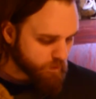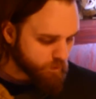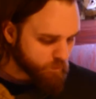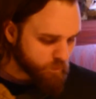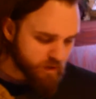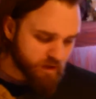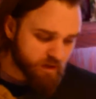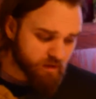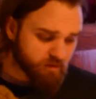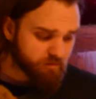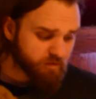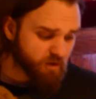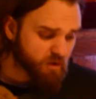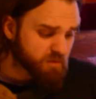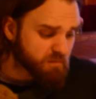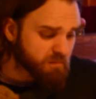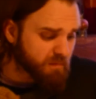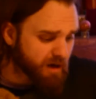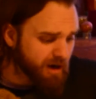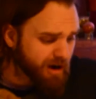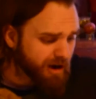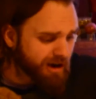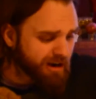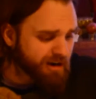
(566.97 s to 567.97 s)
"We could phone
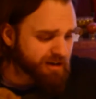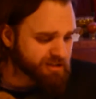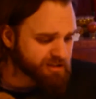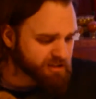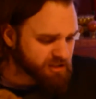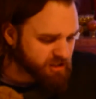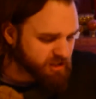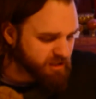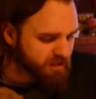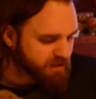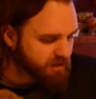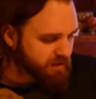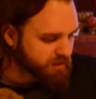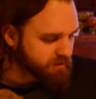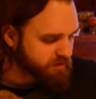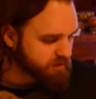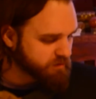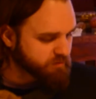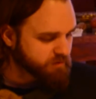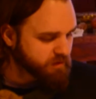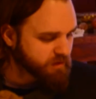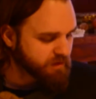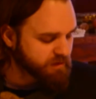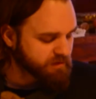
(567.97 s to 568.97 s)
Marge," Uncle
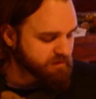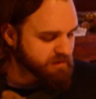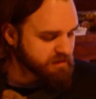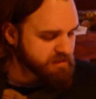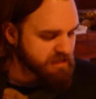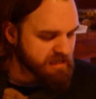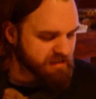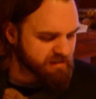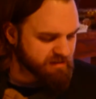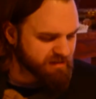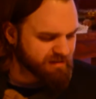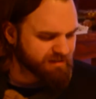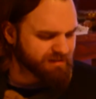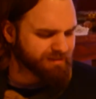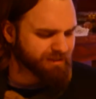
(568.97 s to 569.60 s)
Vernon suggested.